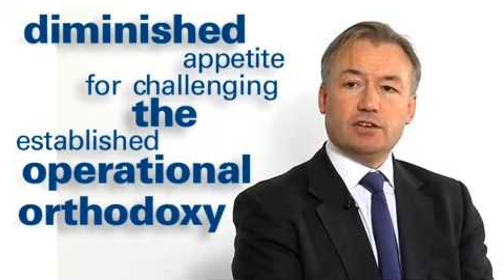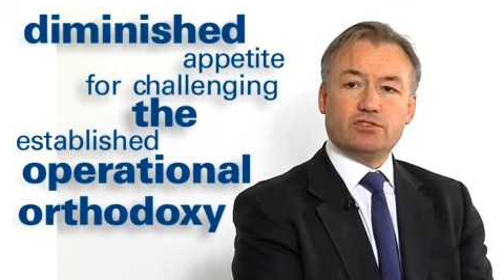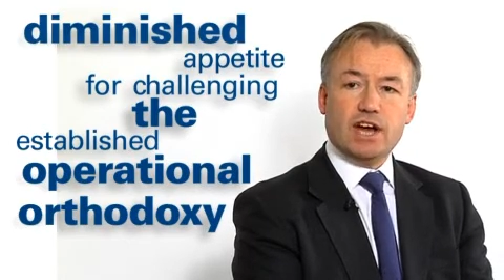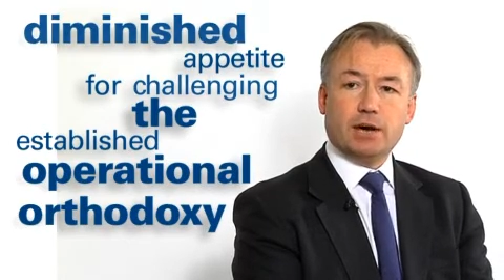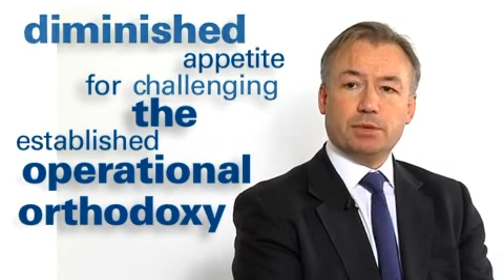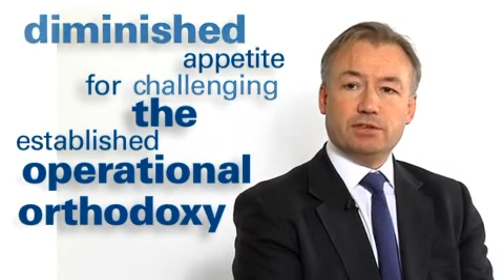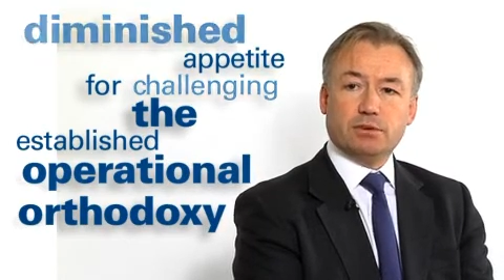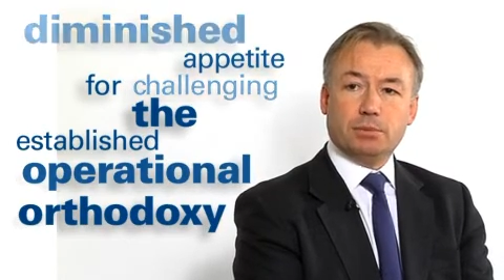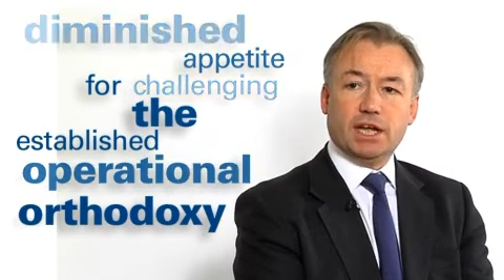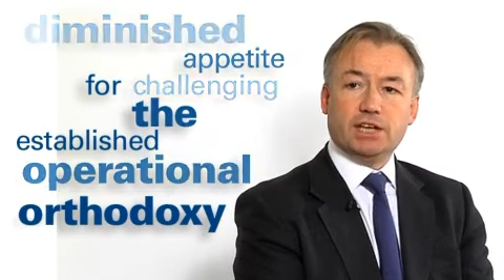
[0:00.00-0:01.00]
has now been
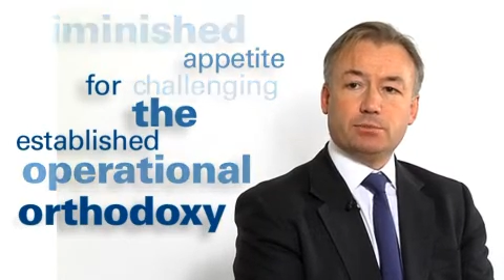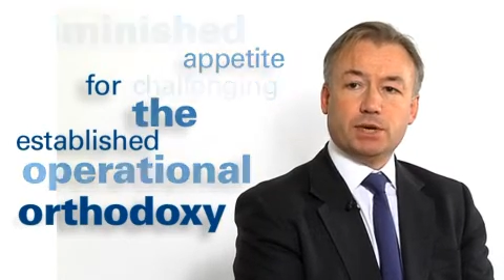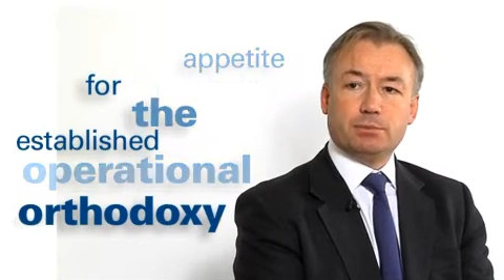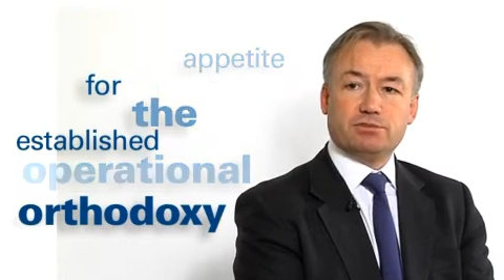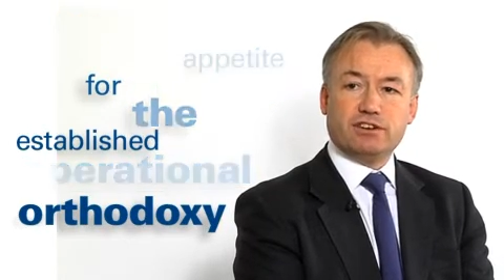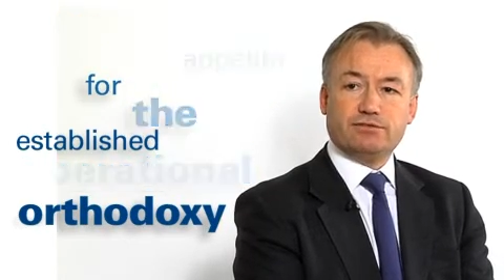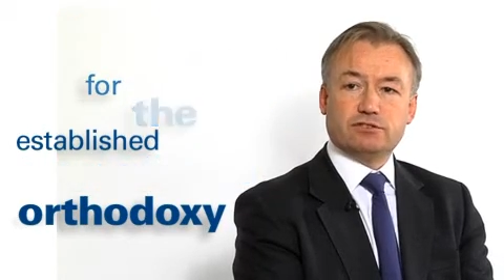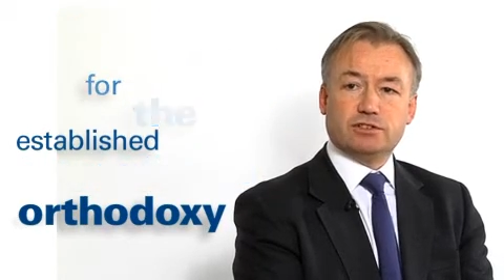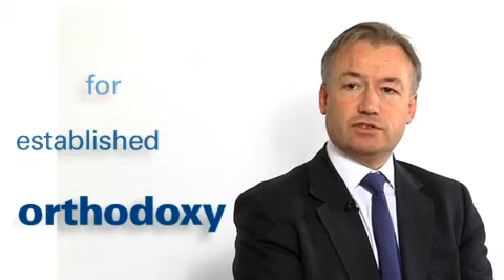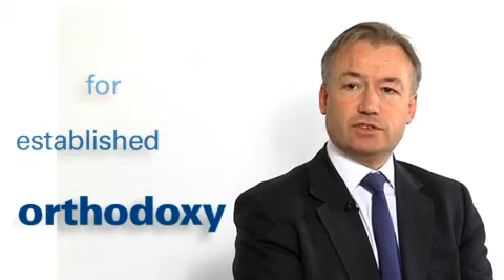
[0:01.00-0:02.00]
replaced by a
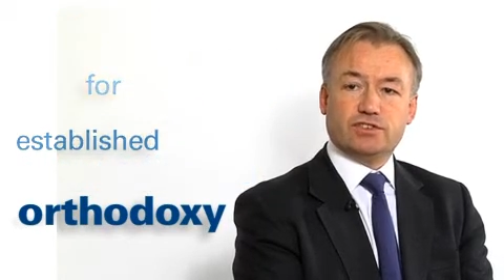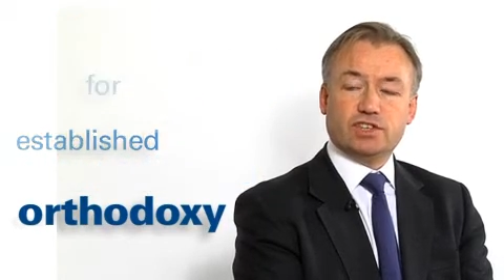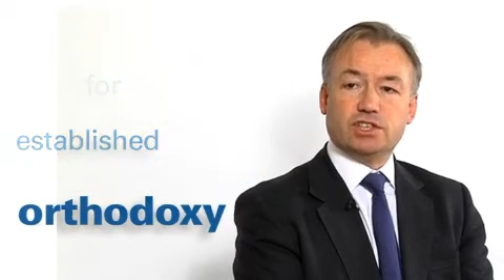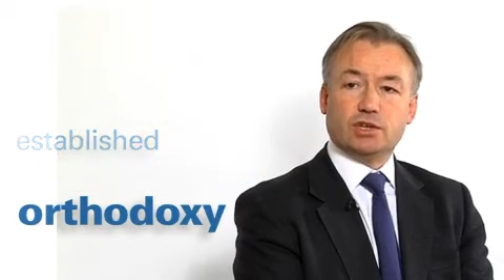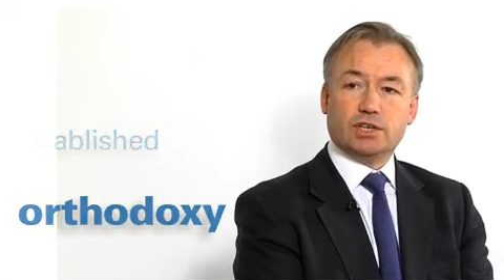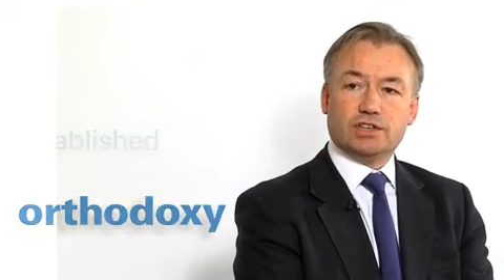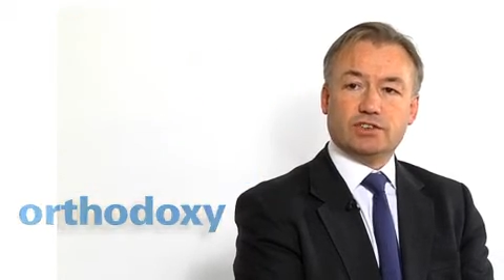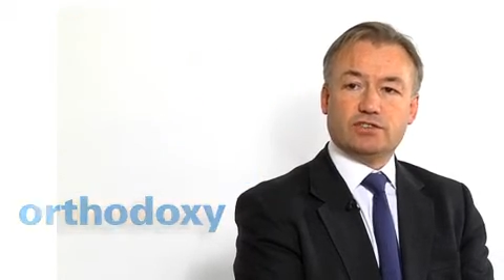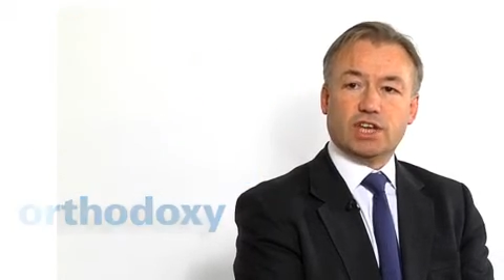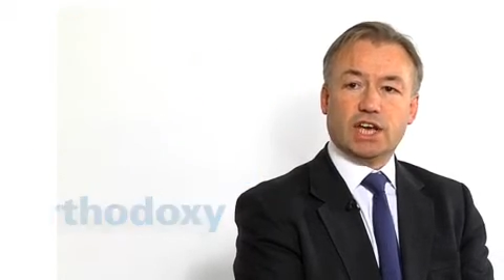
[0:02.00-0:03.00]
preference for sitting on
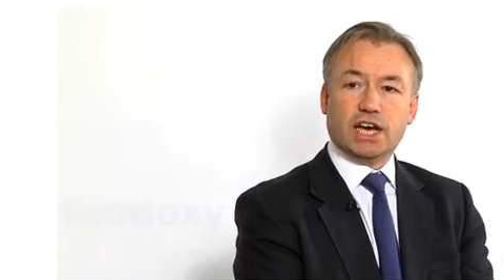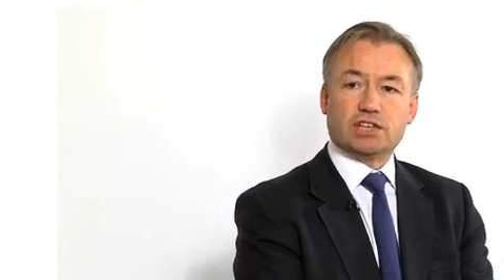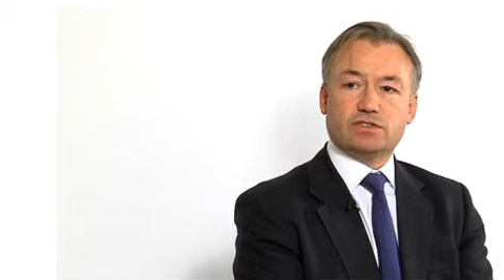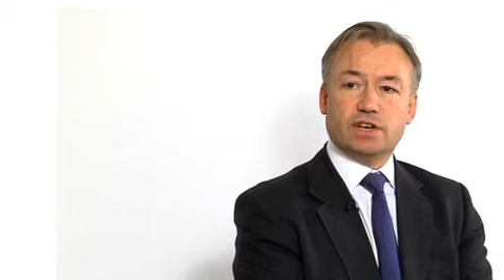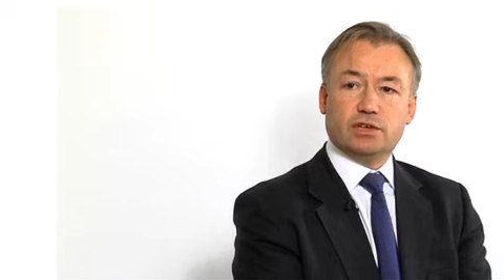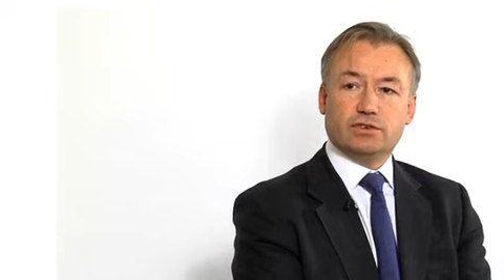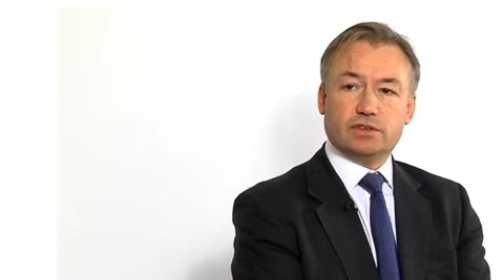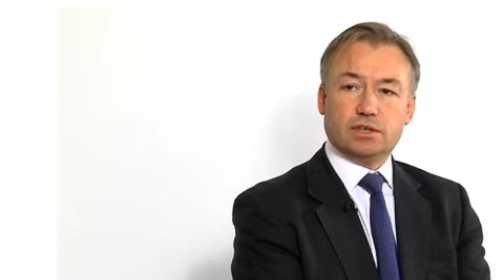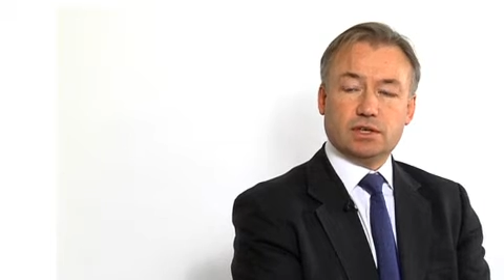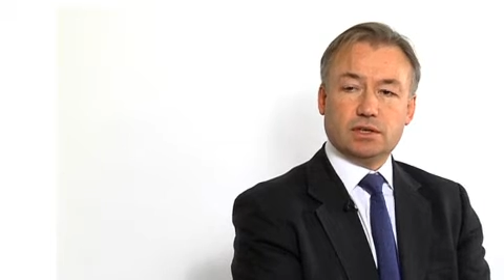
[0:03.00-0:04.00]
existing cash
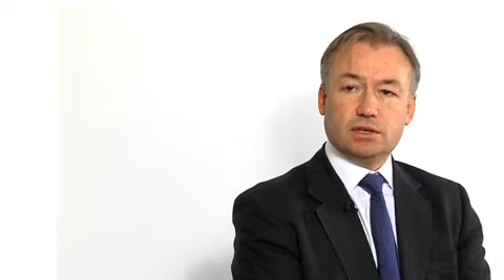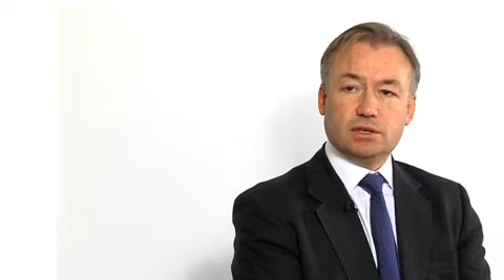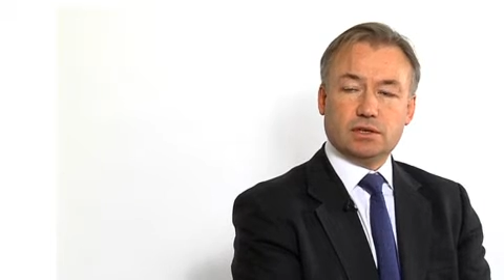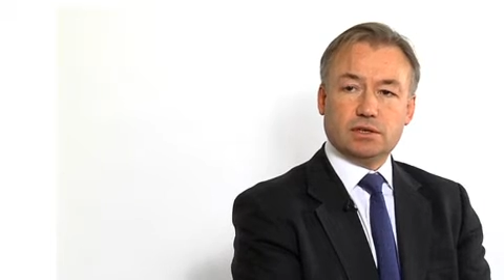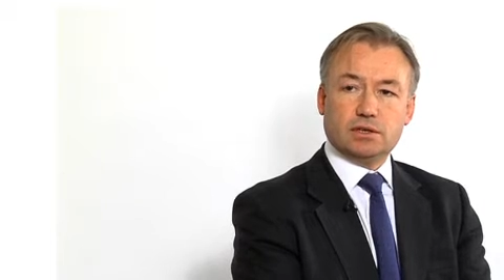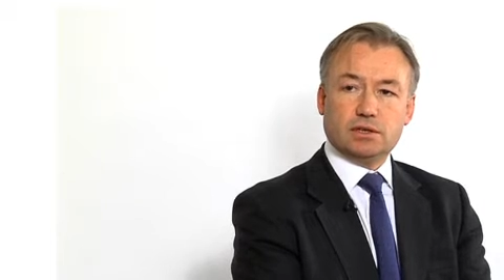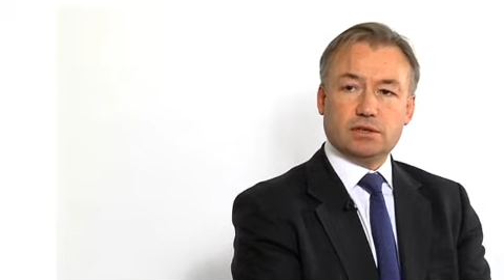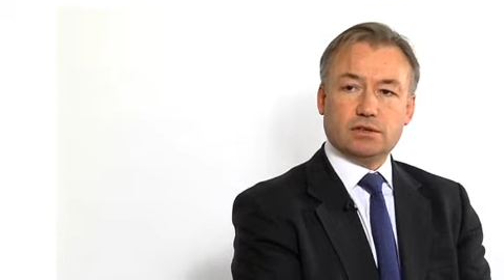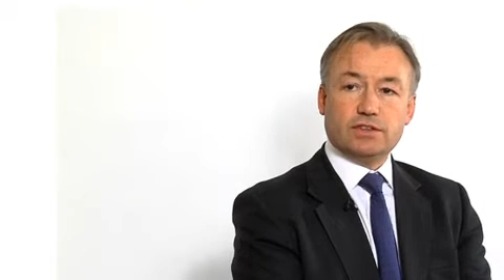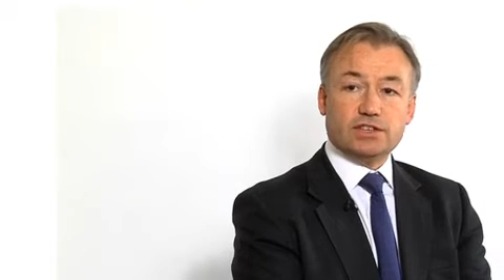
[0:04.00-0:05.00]
flows.
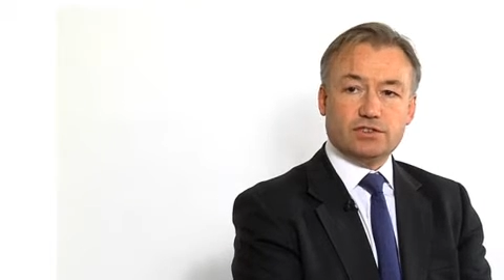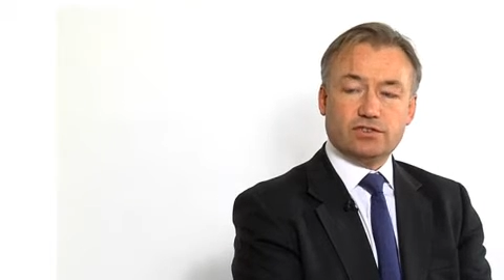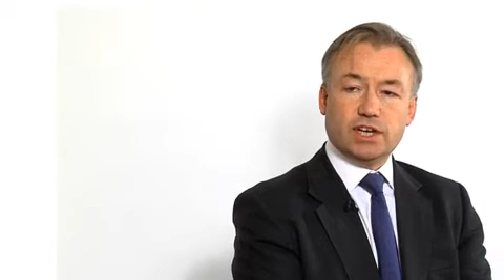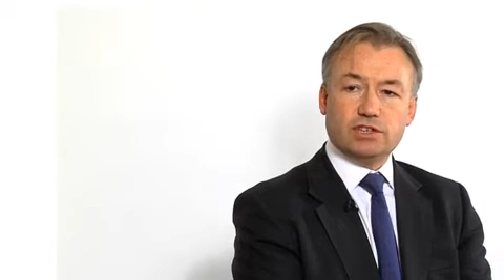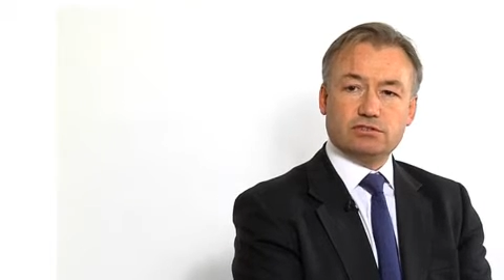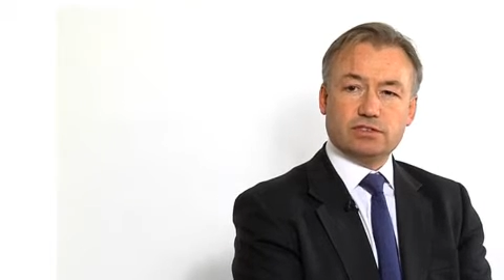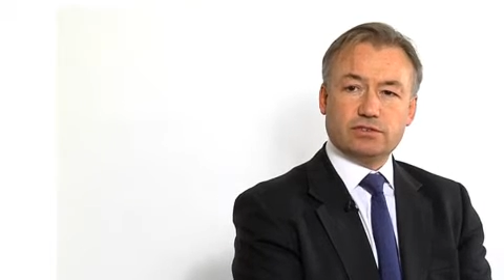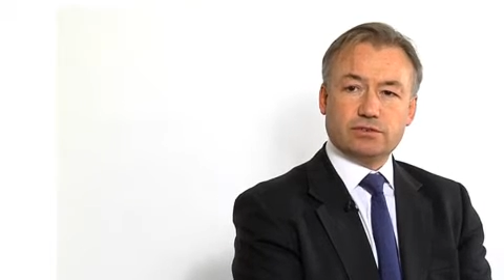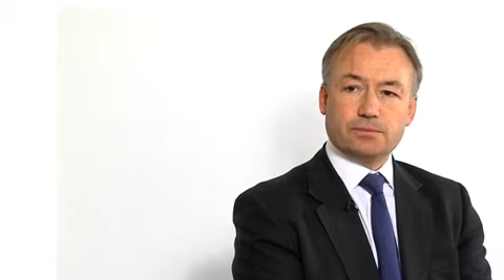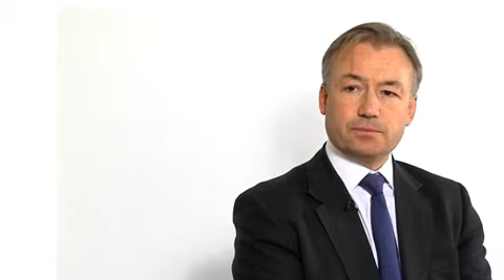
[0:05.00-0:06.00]
This is
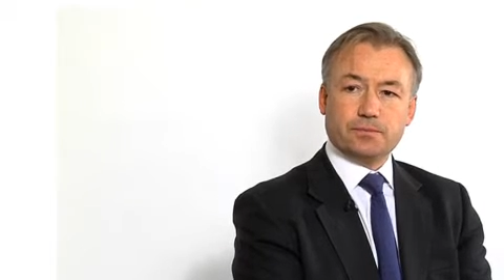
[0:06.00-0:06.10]
dangerous.